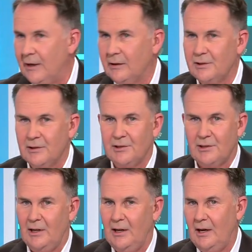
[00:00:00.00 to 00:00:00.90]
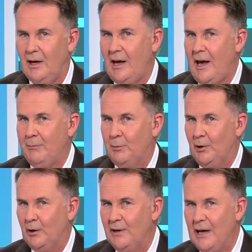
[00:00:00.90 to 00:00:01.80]
and this is uh,
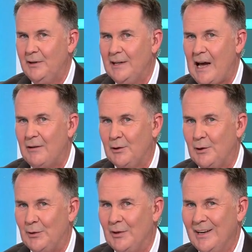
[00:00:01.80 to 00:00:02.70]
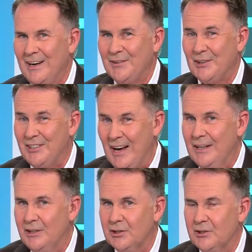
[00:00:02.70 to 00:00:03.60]
apropos of nothing other than the
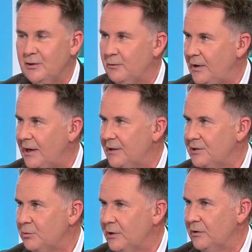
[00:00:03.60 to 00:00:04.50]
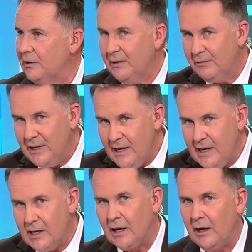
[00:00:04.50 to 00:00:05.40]
dangers you face when you live
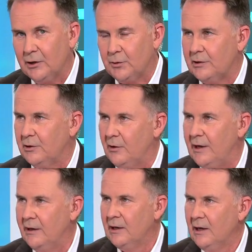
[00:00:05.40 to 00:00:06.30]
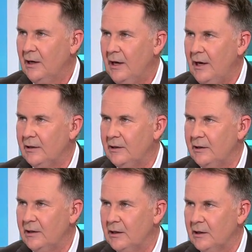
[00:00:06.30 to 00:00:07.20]
near a cricket ground and
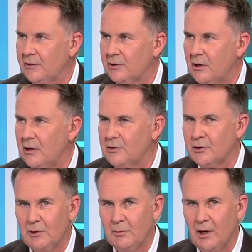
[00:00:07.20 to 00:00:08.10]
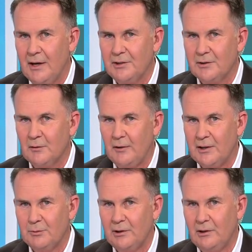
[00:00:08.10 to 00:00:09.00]
the, uh, the trials and the tribulations you
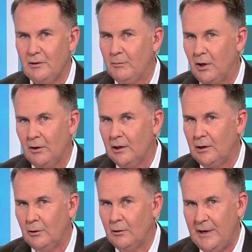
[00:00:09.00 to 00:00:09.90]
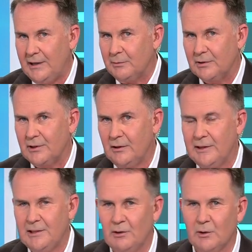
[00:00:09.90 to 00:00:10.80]
face when you're a bowler or a batsman. So
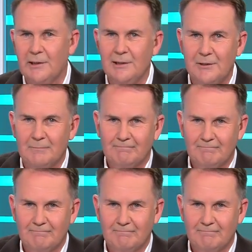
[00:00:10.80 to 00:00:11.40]
let's have a look at this.